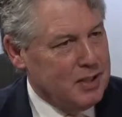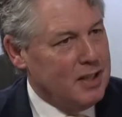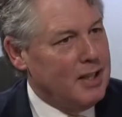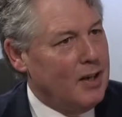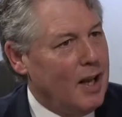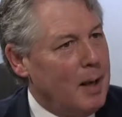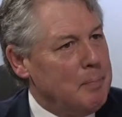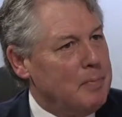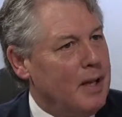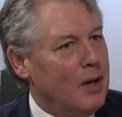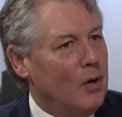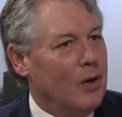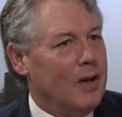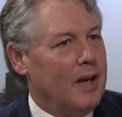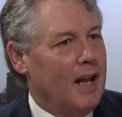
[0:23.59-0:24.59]
us a little update
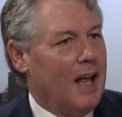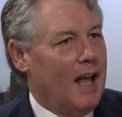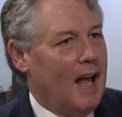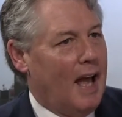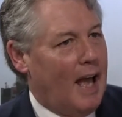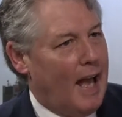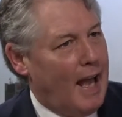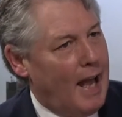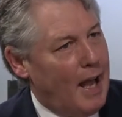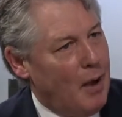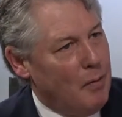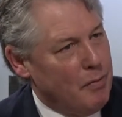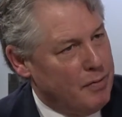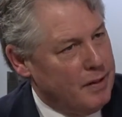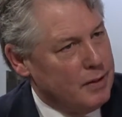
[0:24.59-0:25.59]
on
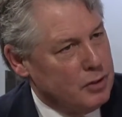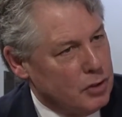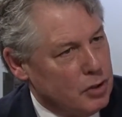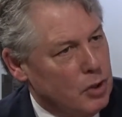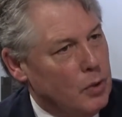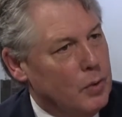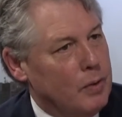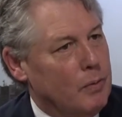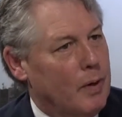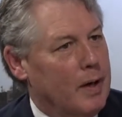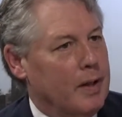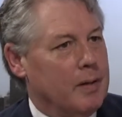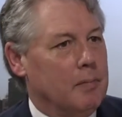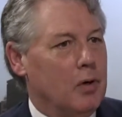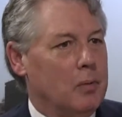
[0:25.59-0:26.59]
how things are going right
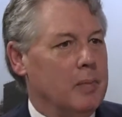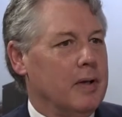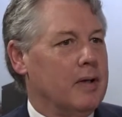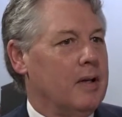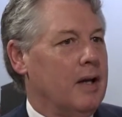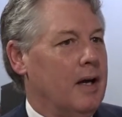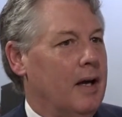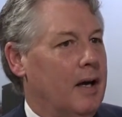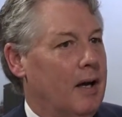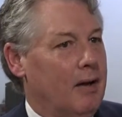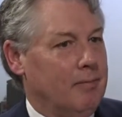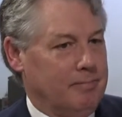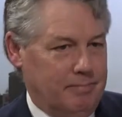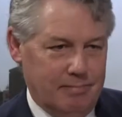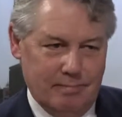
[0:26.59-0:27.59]
at the moment
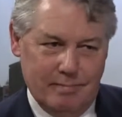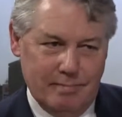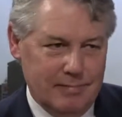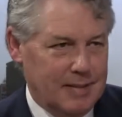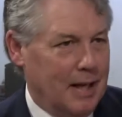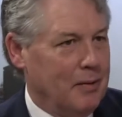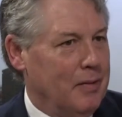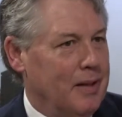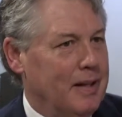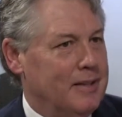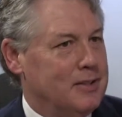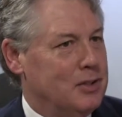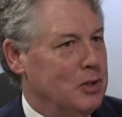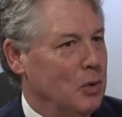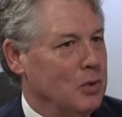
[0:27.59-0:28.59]
now that
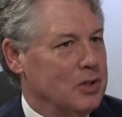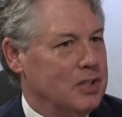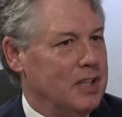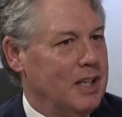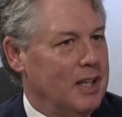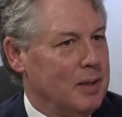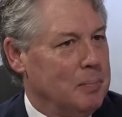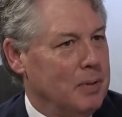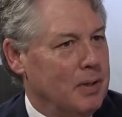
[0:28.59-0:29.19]
it's your city to